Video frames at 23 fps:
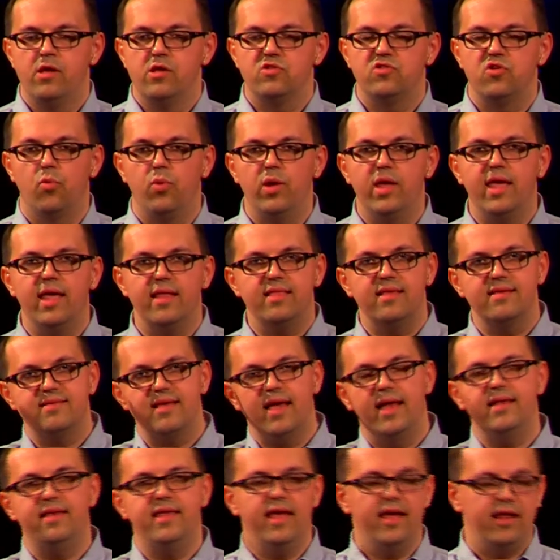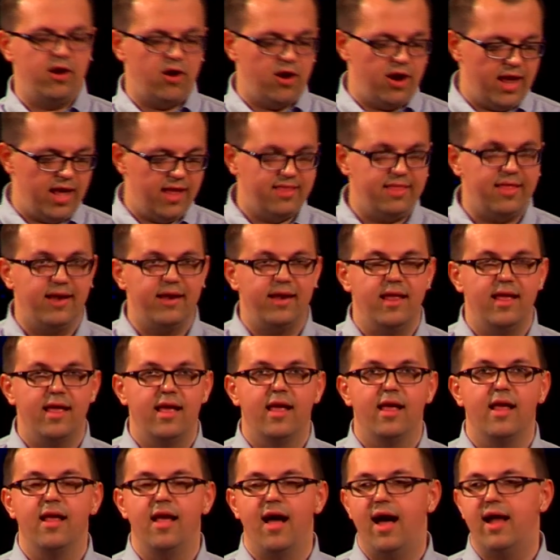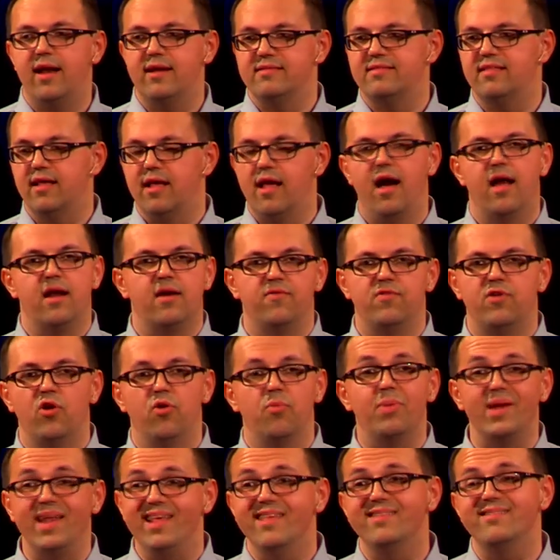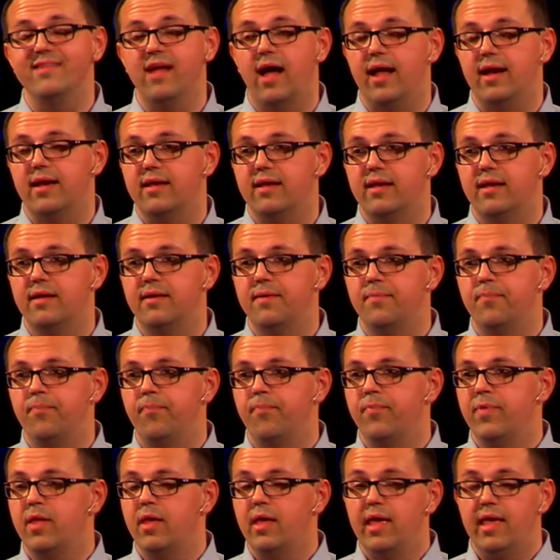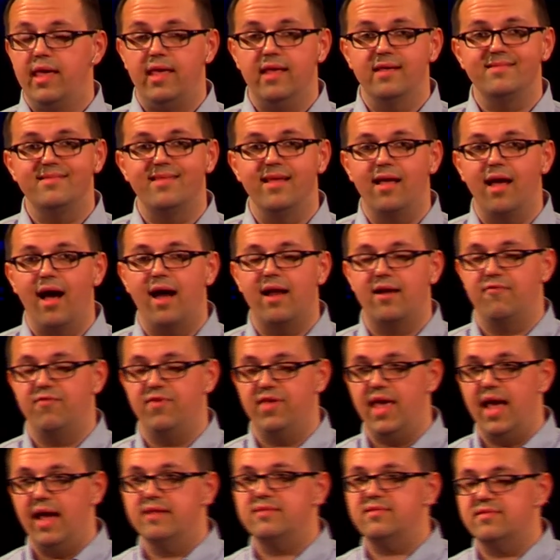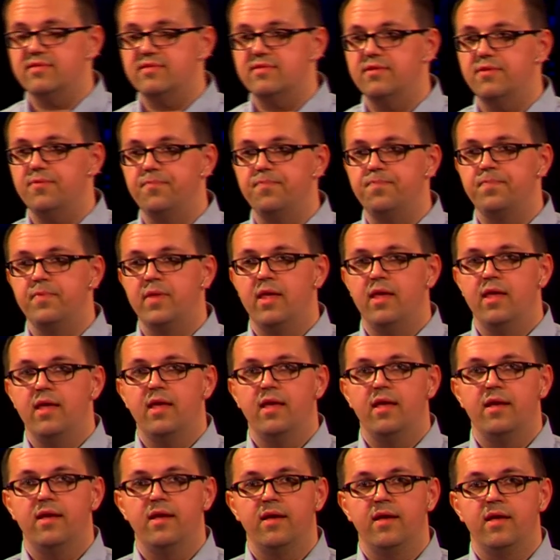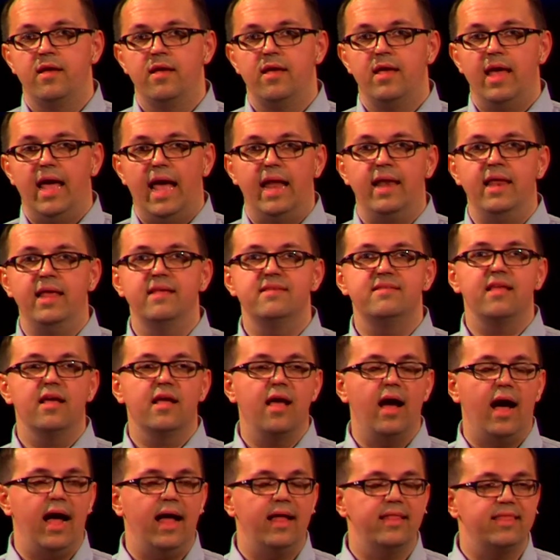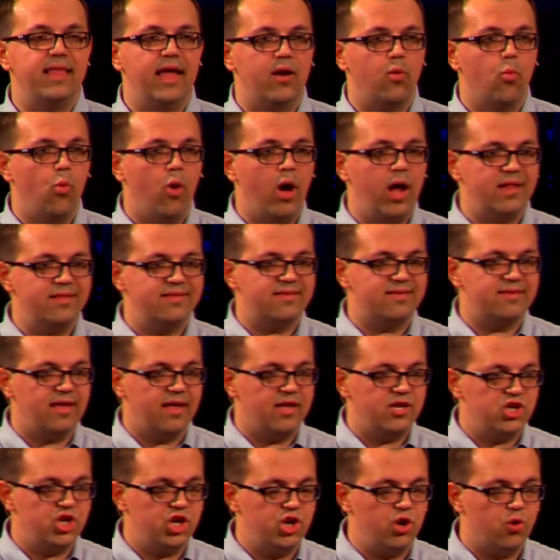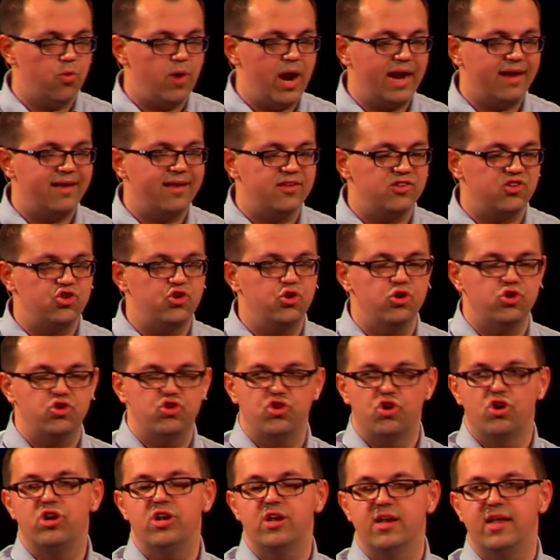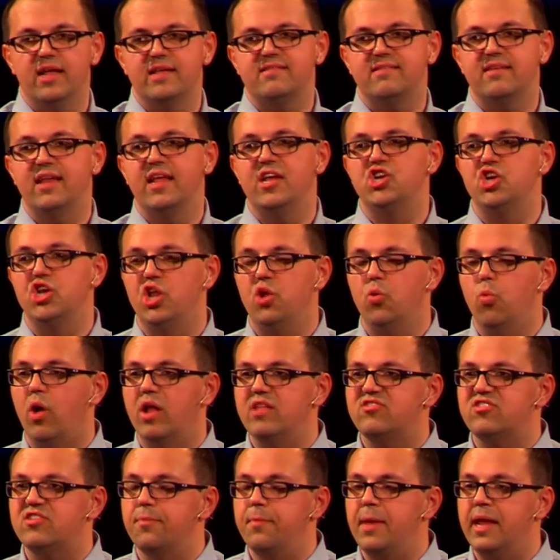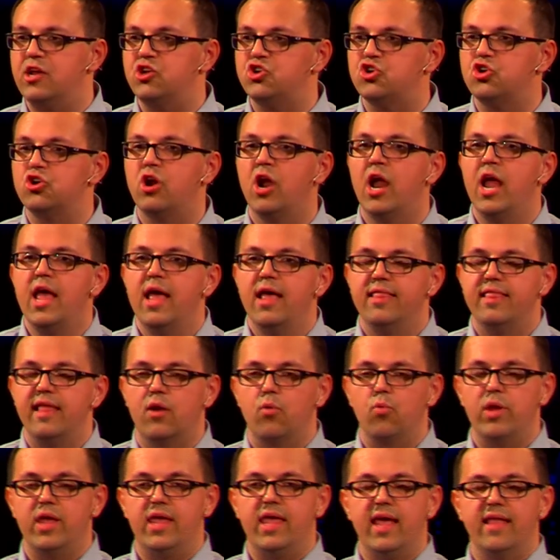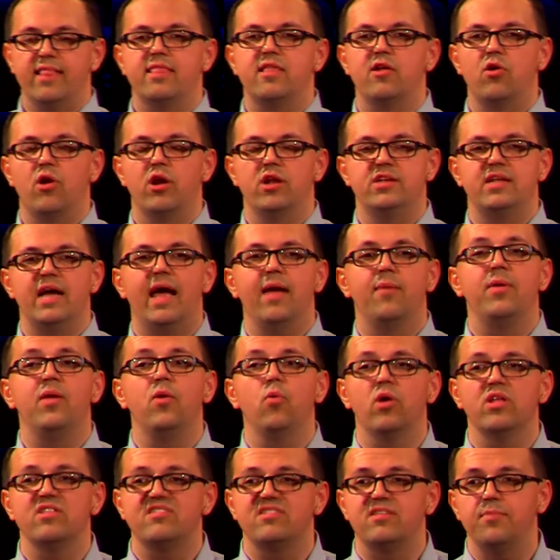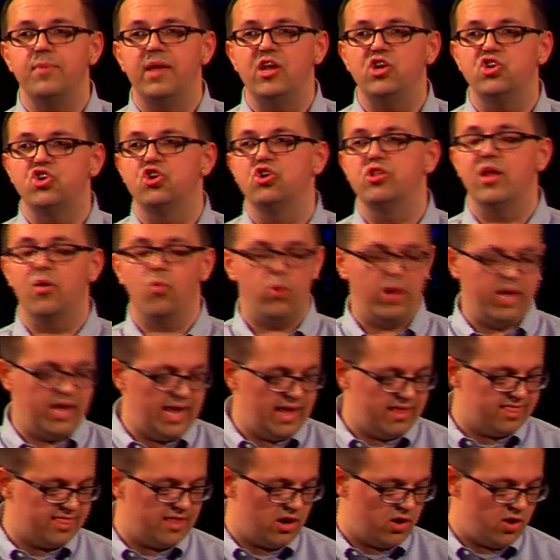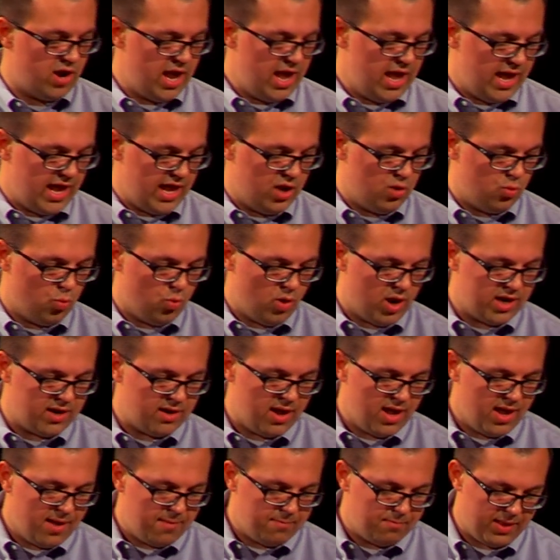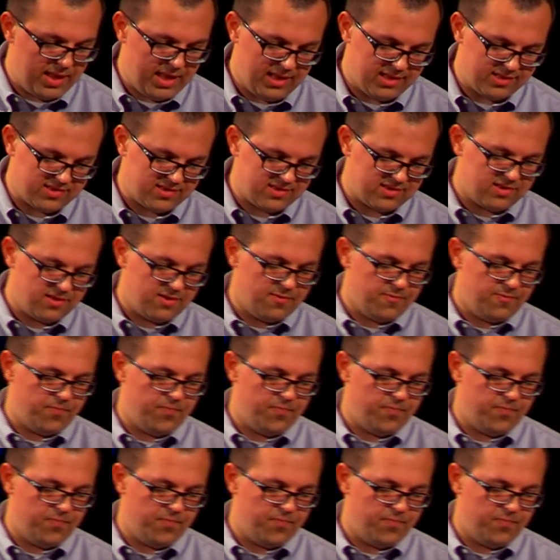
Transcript: So we get this idea in our head that God is the God of no, but he's not. He is the God of yes. And he's the God that wants to direct us to a certain destination. He wants to make sure that we get there on time. He wants to make sure that we get there in one piece.